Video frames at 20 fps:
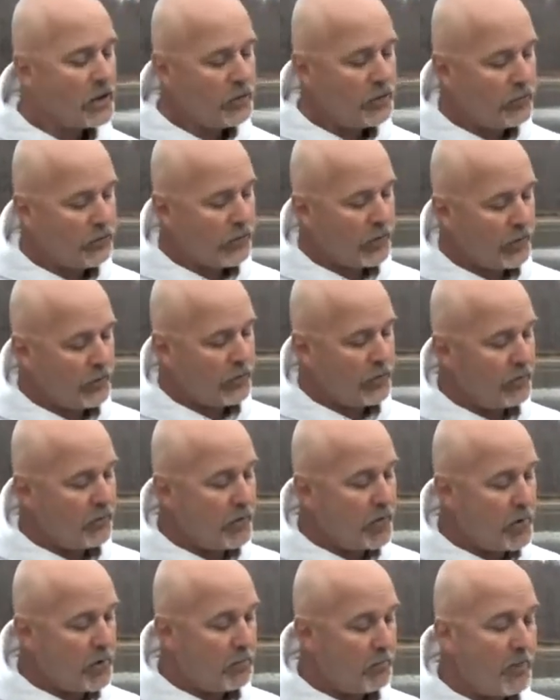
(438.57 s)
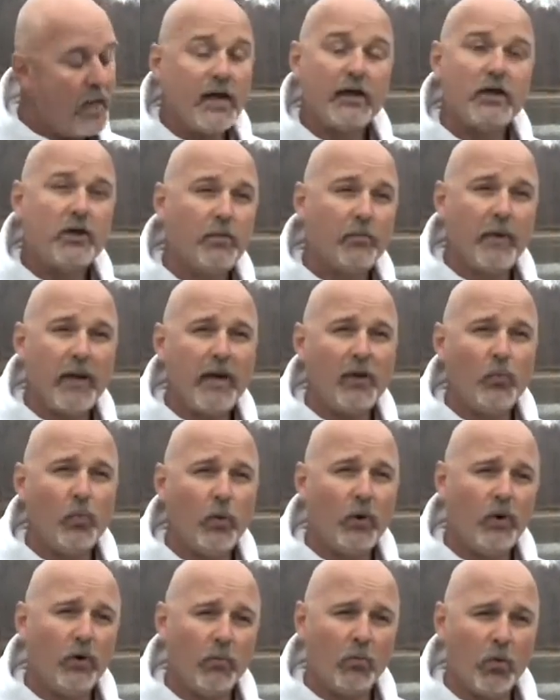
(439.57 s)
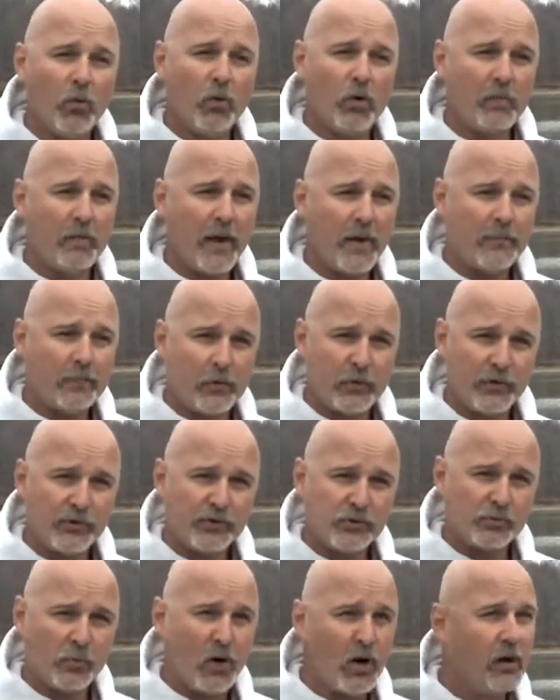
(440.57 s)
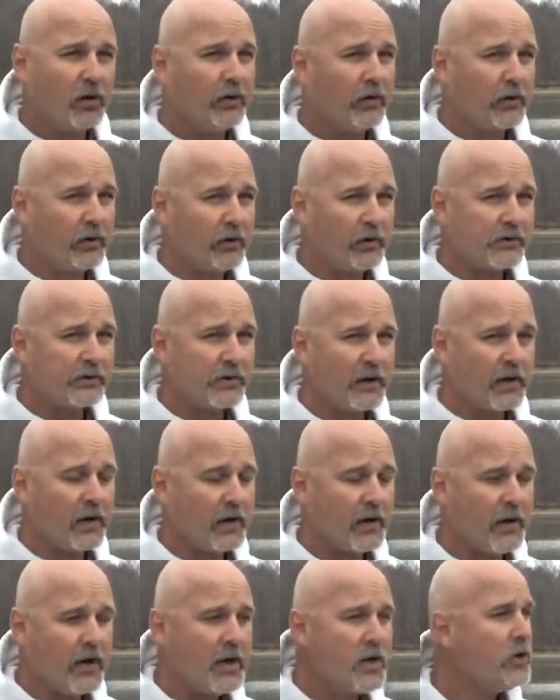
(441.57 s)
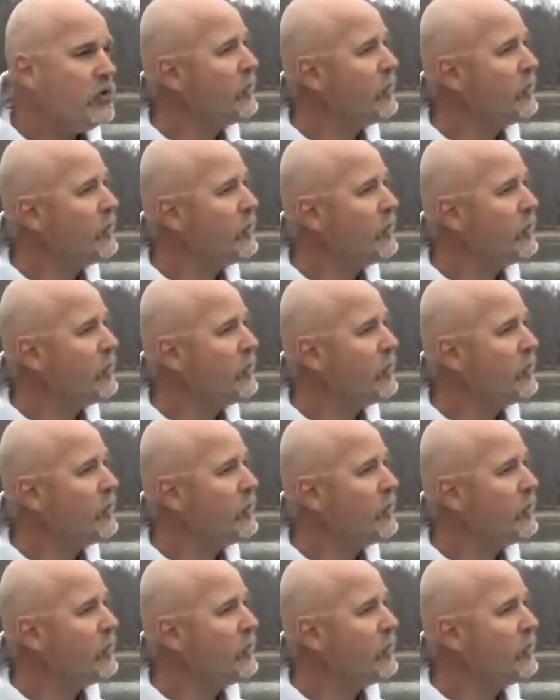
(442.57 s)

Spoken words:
You can make your bait wiggle more by putting smaller hooks on.